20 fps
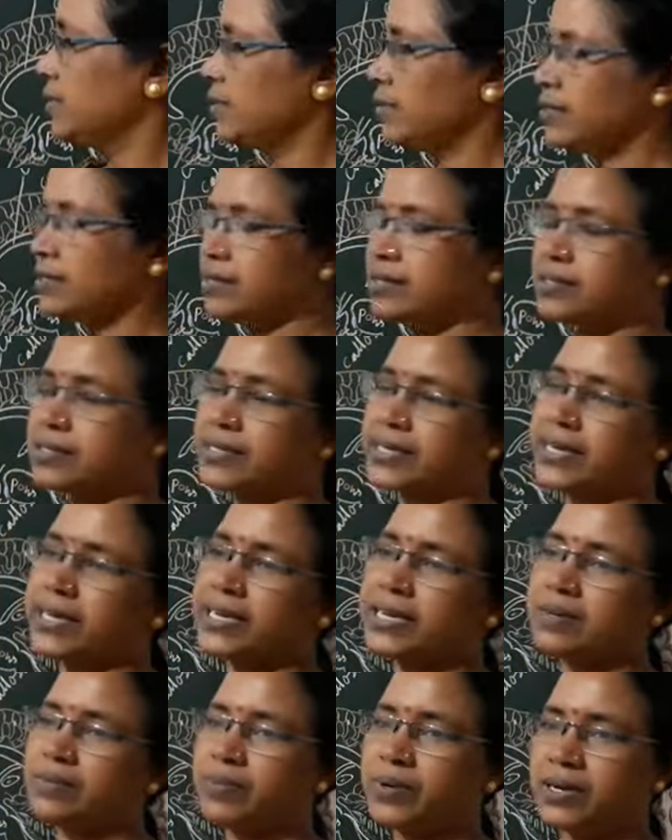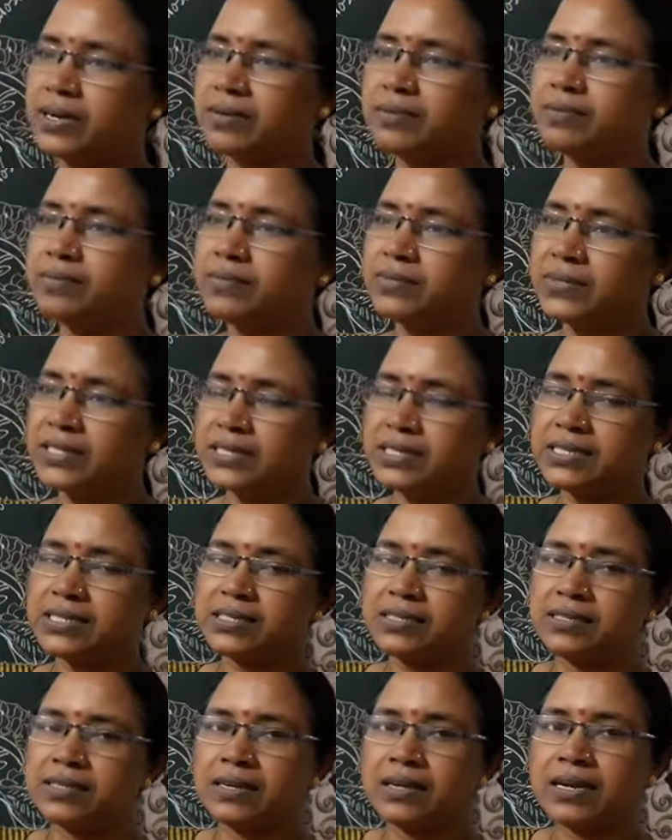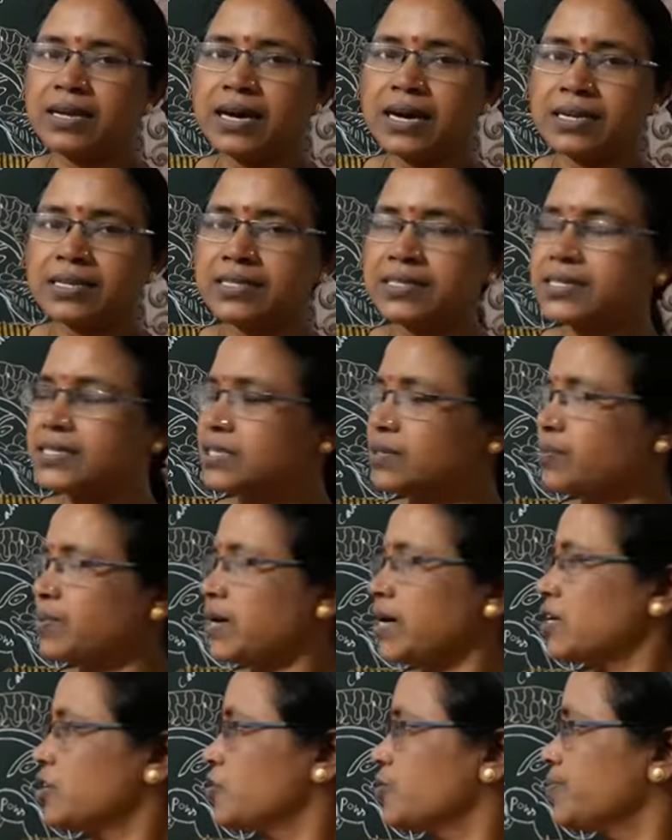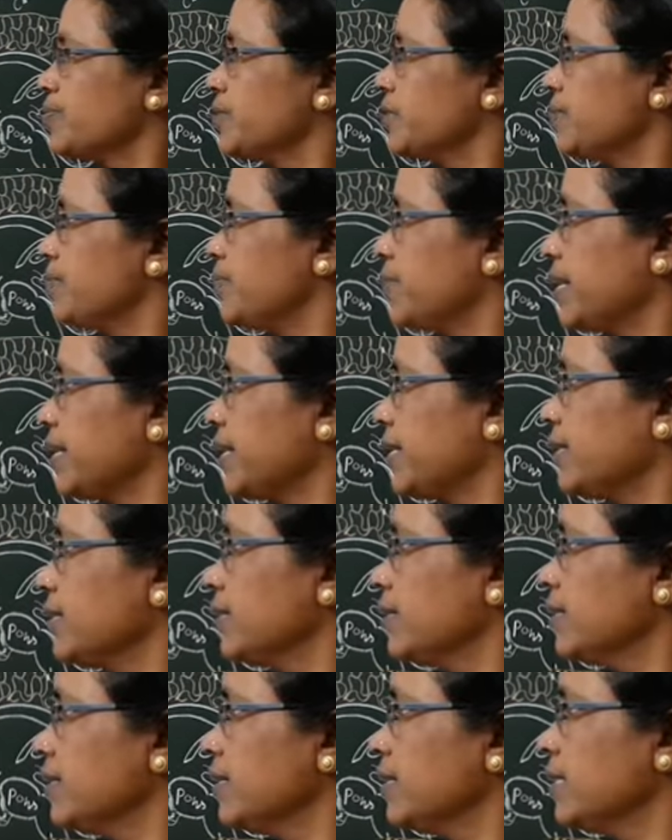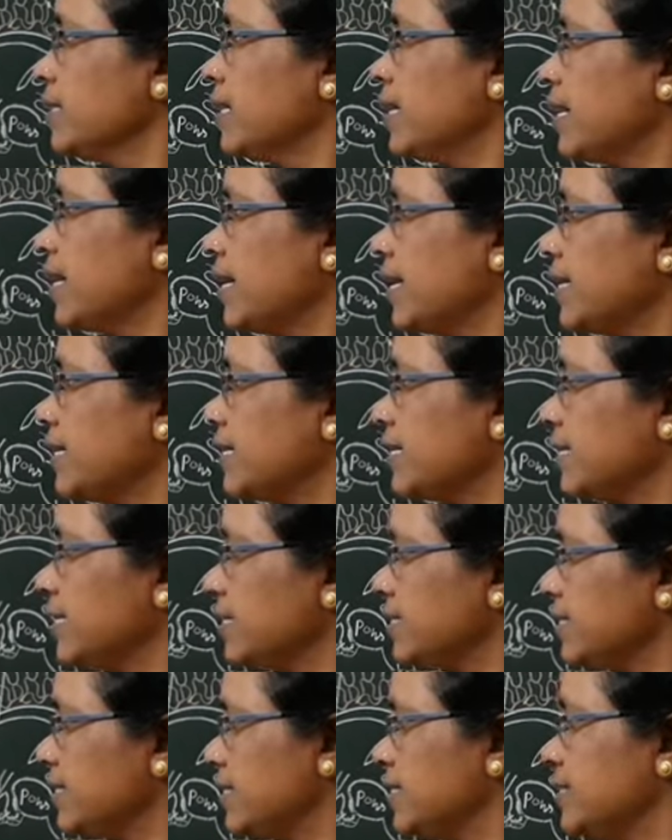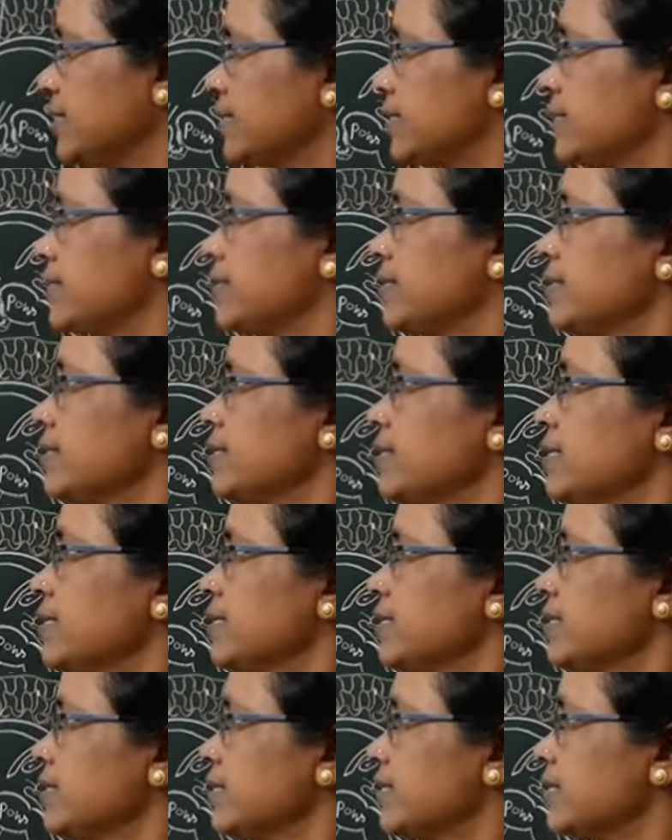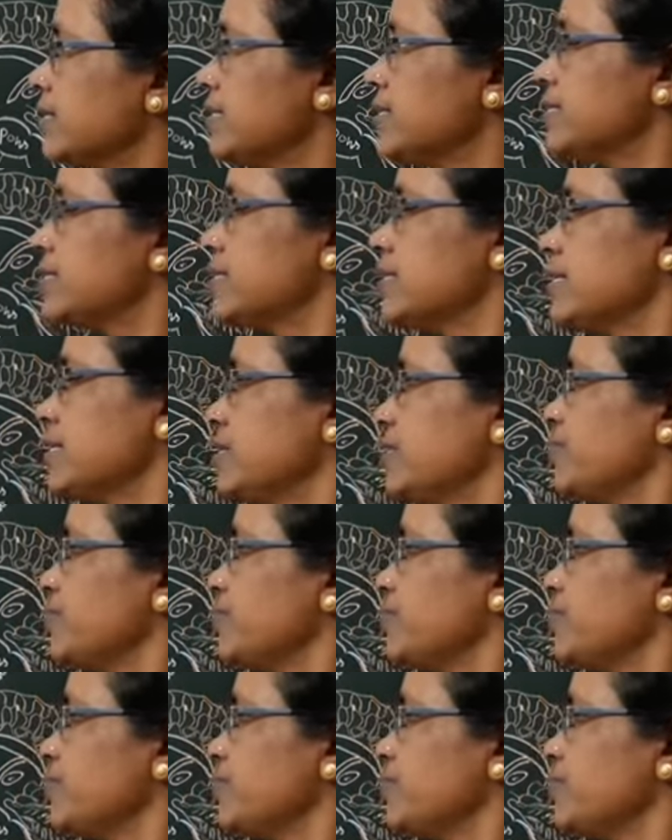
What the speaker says: Cerebrum is the largest part of the brain, and it is concerned